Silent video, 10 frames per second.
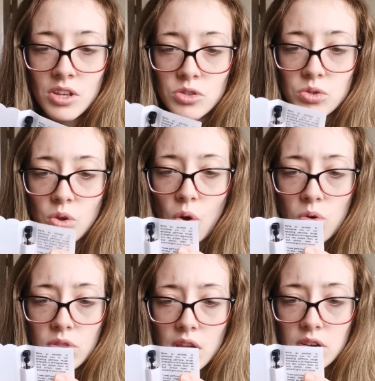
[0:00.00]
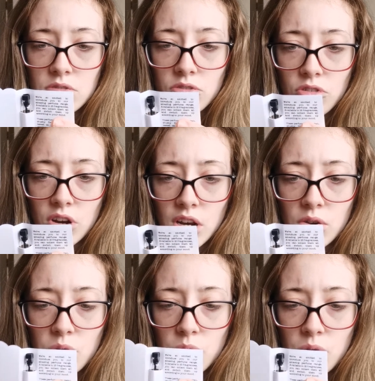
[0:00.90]
So that is really
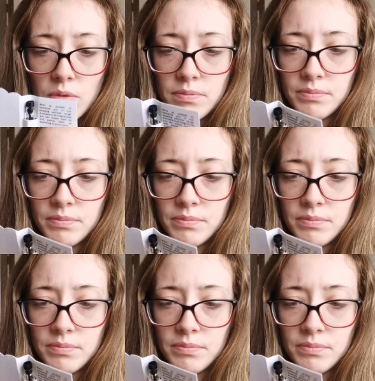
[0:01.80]
cool.